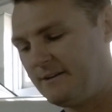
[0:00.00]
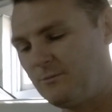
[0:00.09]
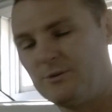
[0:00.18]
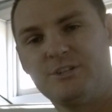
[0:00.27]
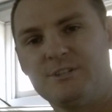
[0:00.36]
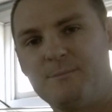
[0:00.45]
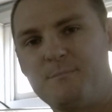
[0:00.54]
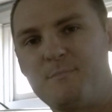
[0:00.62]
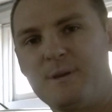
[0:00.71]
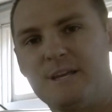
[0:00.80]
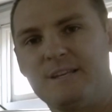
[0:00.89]
which is a
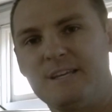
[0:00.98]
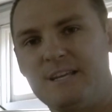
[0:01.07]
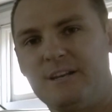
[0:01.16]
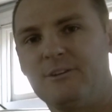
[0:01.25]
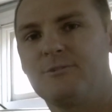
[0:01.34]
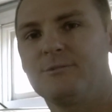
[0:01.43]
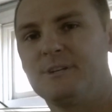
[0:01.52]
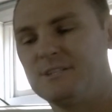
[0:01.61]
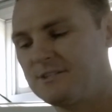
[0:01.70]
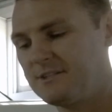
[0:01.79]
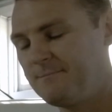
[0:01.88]
big
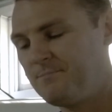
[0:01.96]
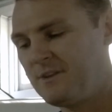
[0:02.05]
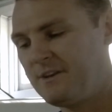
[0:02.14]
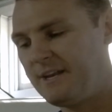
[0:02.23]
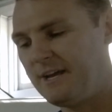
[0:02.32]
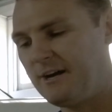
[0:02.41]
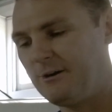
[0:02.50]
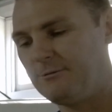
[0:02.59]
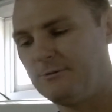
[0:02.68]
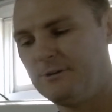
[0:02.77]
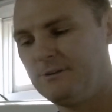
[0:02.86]
increase.
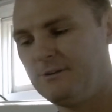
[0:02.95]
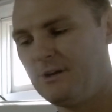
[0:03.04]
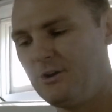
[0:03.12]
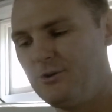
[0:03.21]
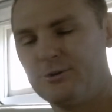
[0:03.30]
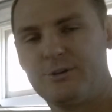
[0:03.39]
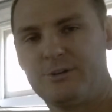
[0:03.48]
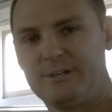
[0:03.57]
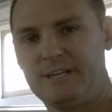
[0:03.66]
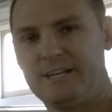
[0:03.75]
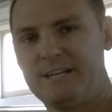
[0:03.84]
Now, not
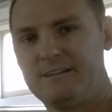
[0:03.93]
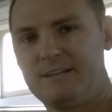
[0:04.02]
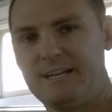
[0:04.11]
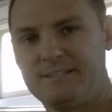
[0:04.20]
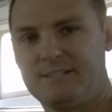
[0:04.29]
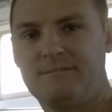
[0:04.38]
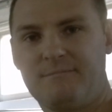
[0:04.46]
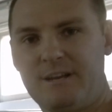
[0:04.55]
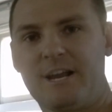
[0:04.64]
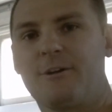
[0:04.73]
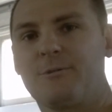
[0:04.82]
only is
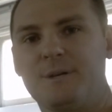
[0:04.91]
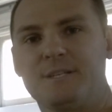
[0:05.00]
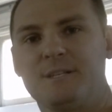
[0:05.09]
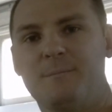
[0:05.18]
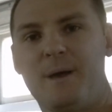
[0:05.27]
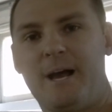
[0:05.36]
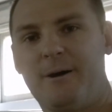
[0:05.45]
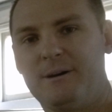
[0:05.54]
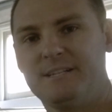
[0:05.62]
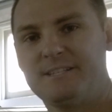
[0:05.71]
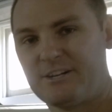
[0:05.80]
it increase in
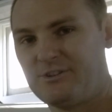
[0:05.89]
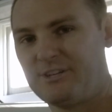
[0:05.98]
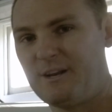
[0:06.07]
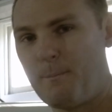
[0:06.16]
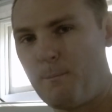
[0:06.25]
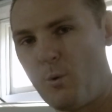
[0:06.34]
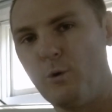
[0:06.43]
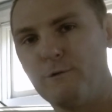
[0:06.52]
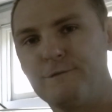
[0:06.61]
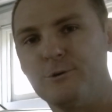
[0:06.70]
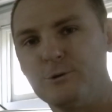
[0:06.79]
power, it's actually more
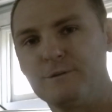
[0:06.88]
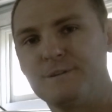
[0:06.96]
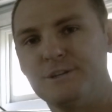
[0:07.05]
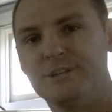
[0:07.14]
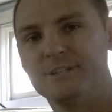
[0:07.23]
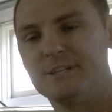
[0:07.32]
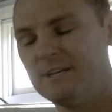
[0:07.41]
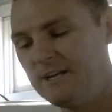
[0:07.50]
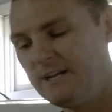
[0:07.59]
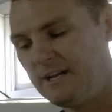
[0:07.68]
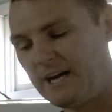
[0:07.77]
fuel efficient.
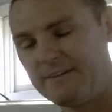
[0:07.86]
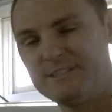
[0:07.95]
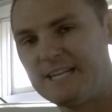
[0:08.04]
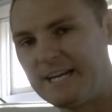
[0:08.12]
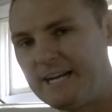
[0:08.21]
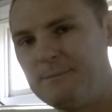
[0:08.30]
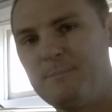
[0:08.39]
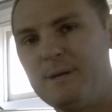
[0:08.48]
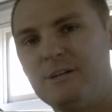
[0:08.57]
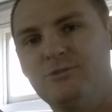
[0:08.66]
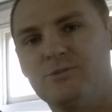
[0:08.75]
I haven't done any
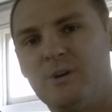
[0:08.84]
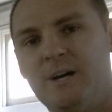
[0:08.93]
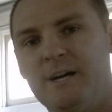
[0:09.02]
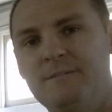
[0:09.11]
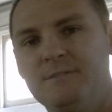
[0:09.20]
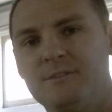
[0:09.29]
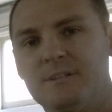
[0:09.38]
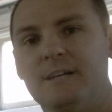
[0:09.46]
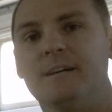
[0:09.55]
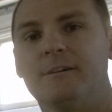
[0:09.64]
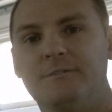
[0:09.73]
big drives,
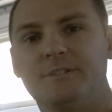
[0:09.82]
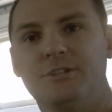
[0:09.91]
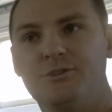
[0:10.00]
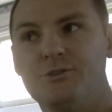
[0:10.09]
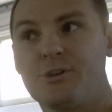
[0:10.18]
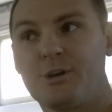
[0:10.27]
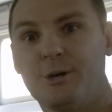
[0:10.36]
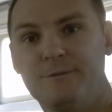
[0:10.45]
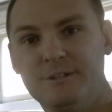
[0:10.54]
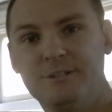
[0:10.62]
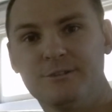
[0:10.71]
obviously due to
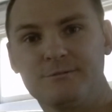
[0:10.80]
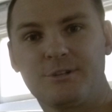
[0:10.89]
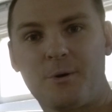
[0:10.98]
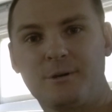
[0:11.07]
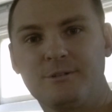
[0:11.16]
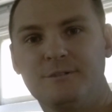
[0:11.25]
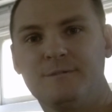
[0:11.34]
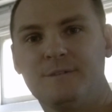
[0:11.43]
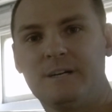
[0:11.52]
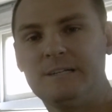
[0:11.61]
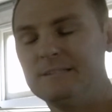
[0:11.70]
COVID, not going too
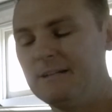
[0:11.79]
far,